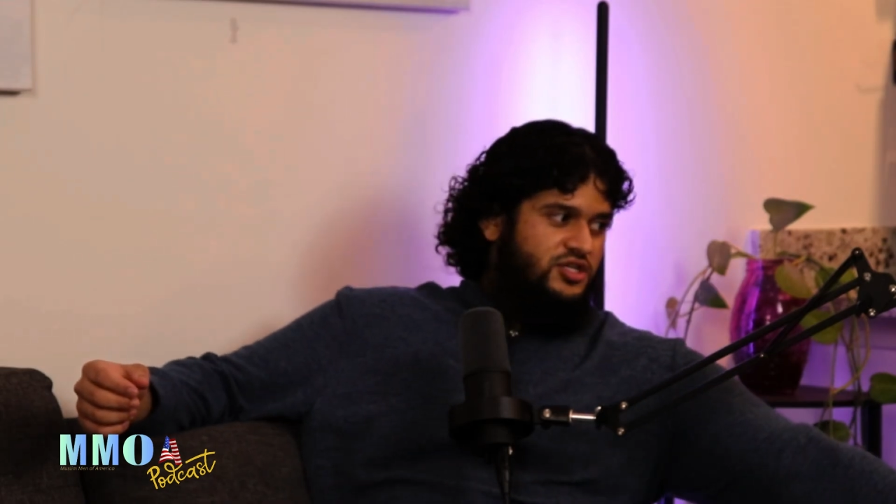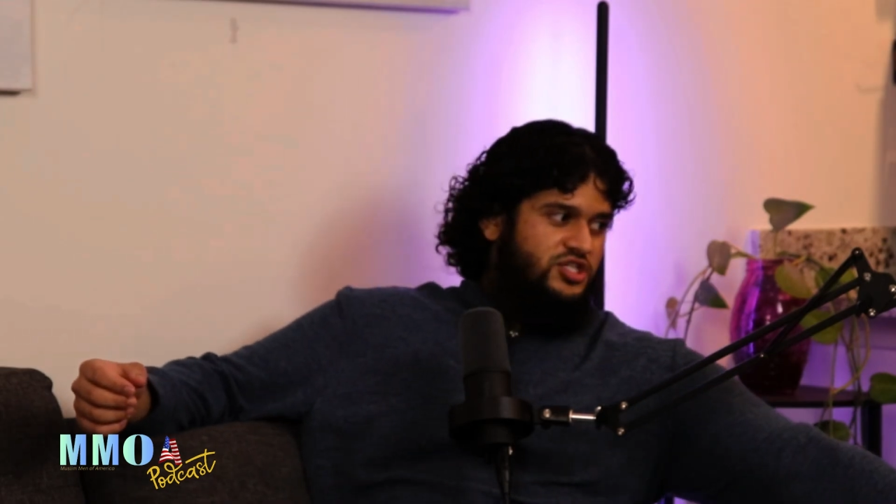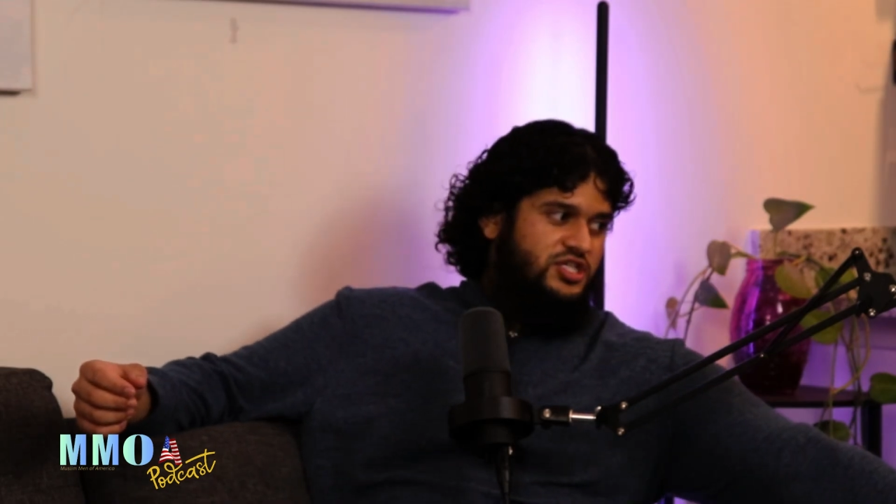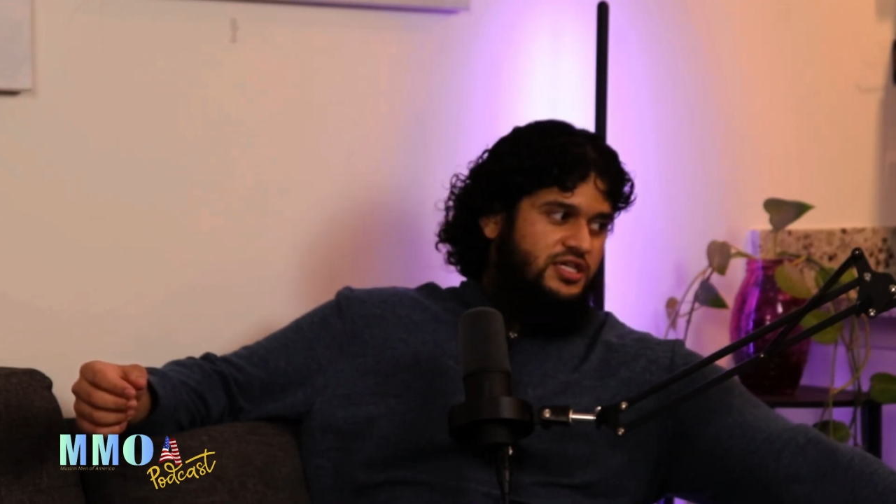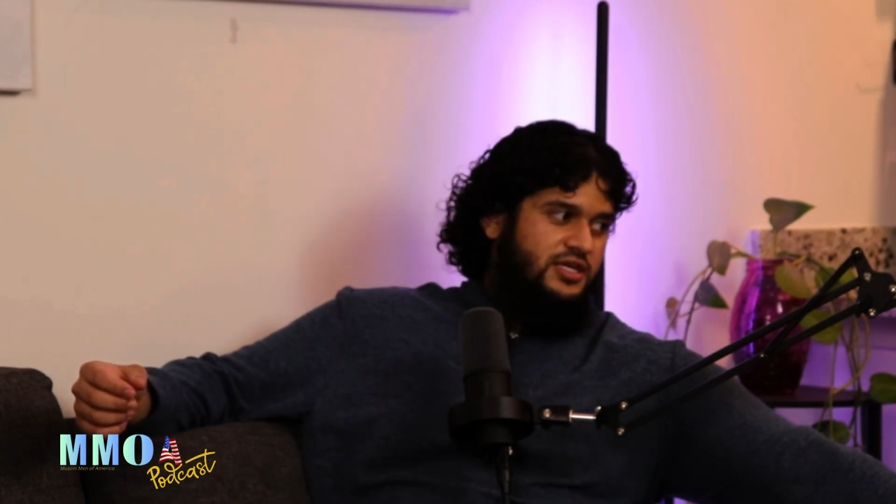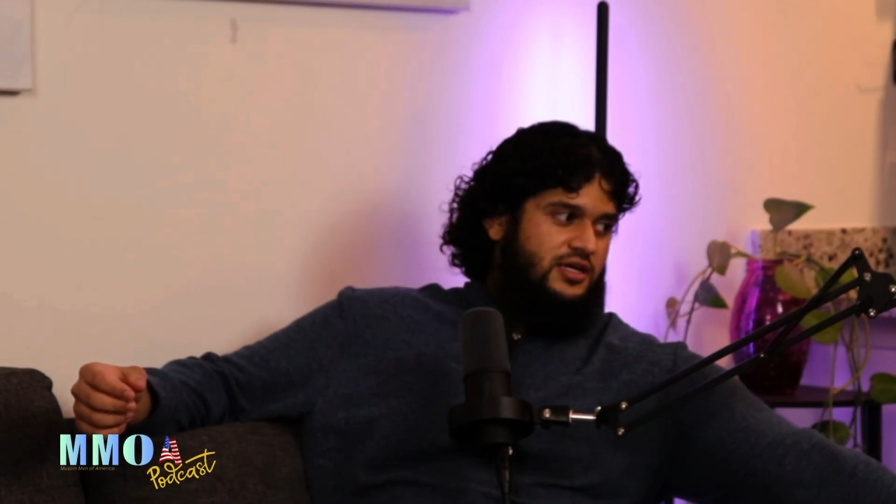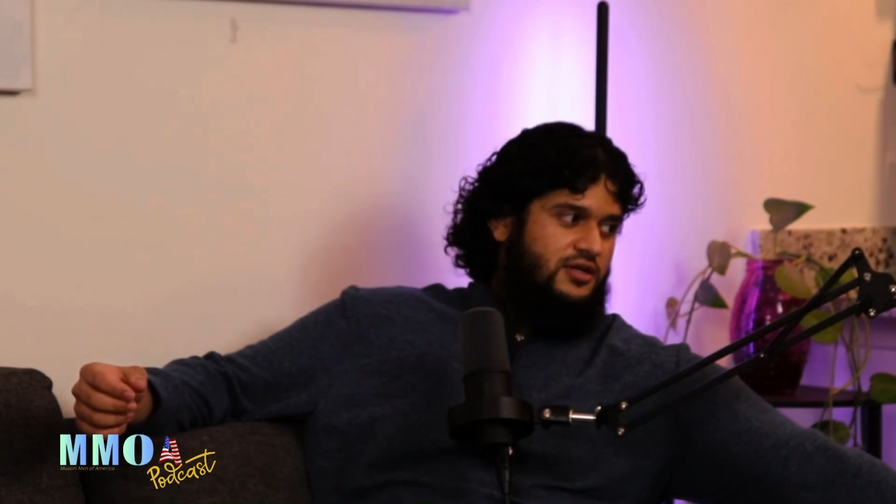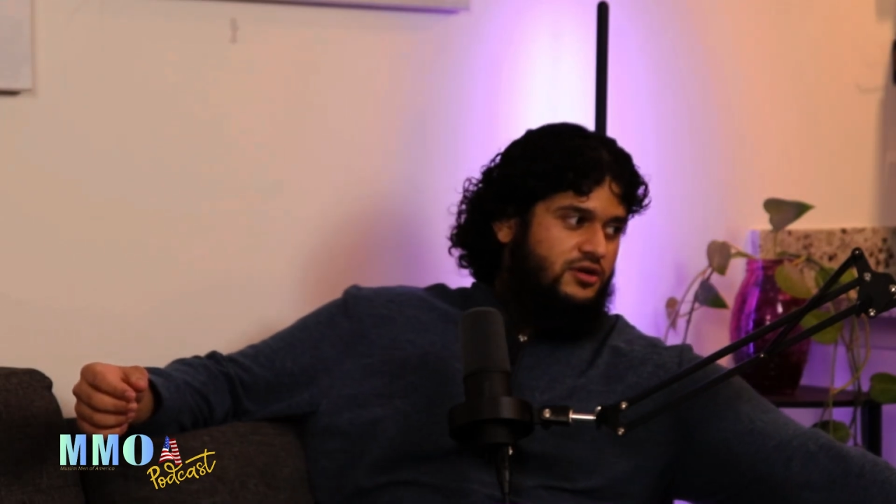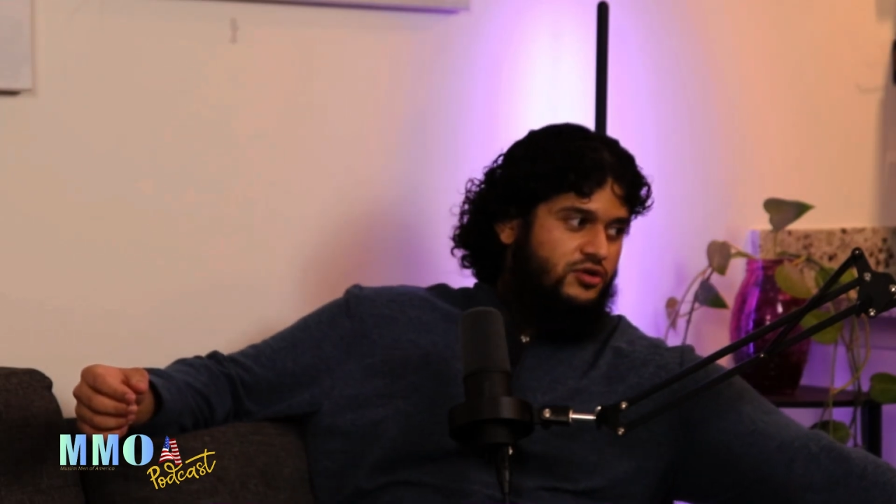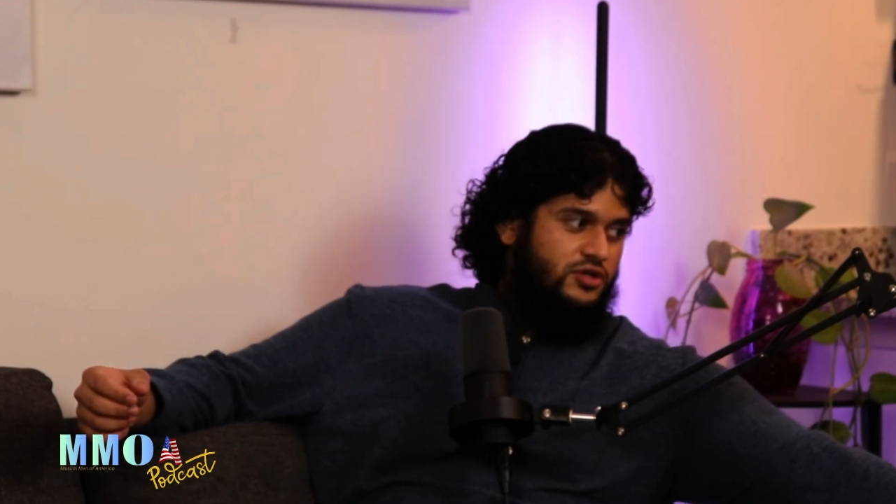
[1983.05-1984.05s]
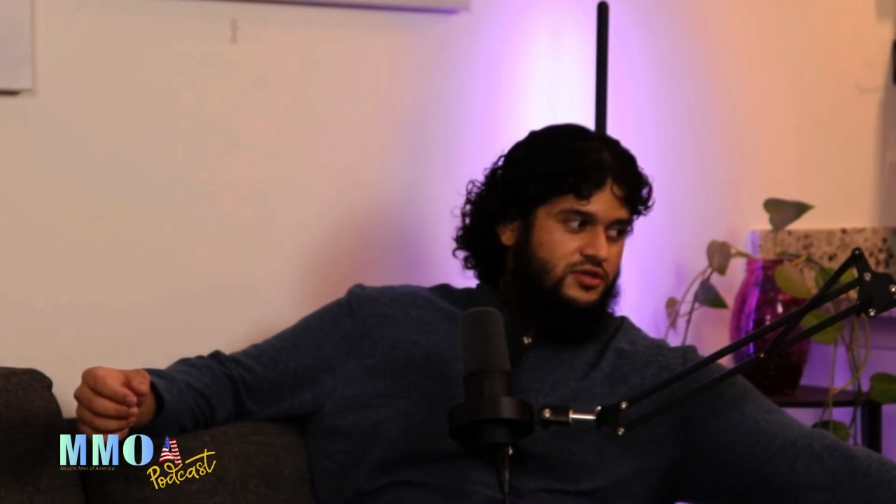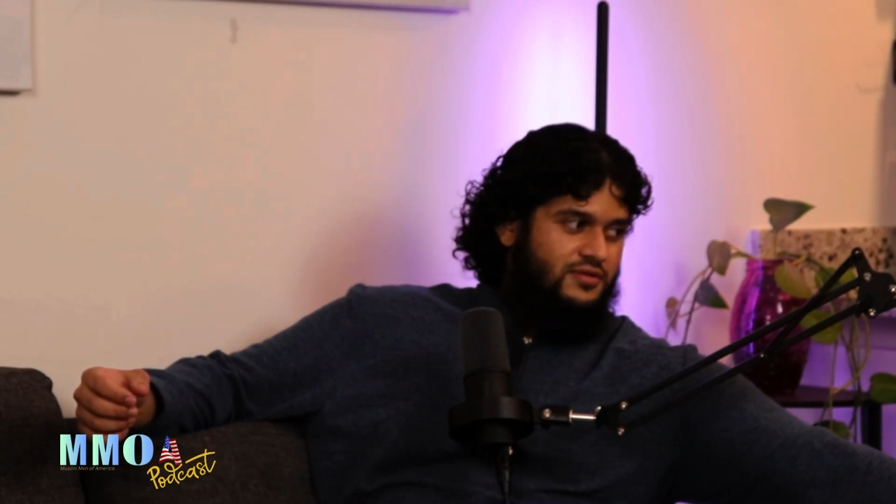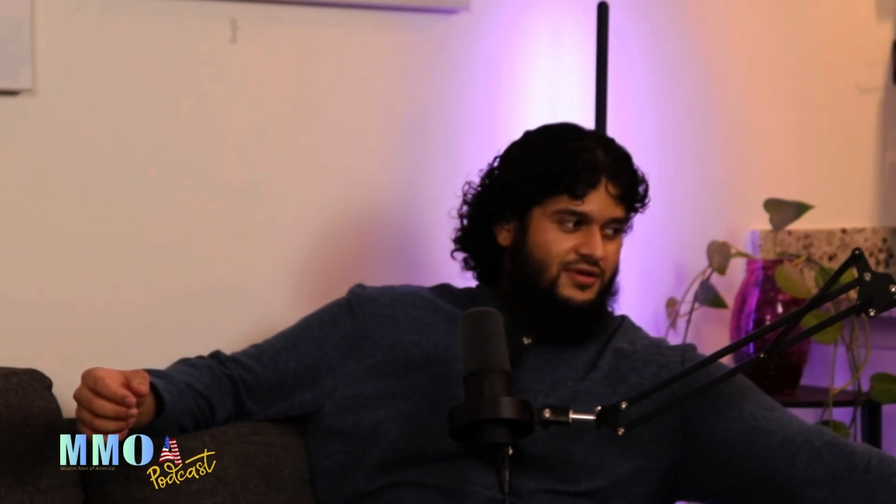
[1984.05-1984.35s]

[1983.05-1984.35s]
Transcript: Shia or